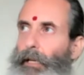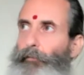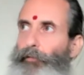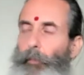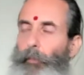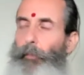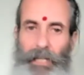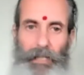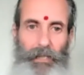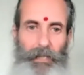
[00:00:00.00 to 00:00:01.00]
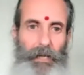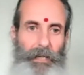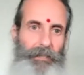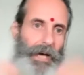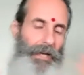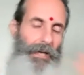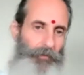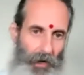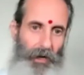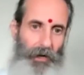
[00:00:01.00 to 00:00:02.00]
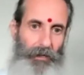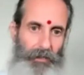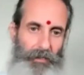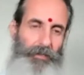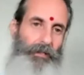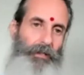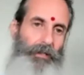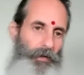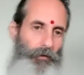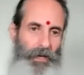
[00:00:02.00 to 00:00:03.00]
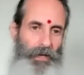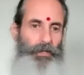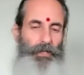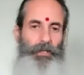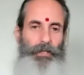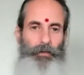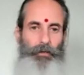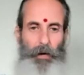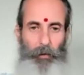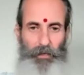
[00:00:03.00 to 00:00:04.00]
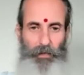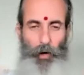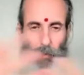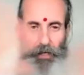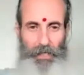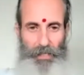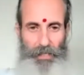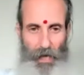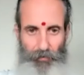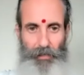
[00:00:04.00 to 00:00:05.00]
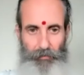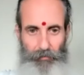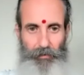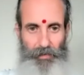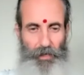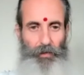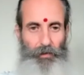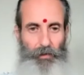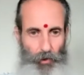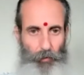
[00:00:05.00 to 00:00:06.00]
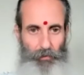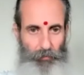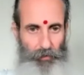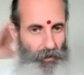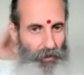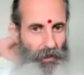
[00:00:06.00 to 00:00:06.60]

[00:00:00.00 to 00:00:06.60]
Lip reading: For me, a yantra is a grid of energy. You remember we spoke about the yantra, the sacred geometry.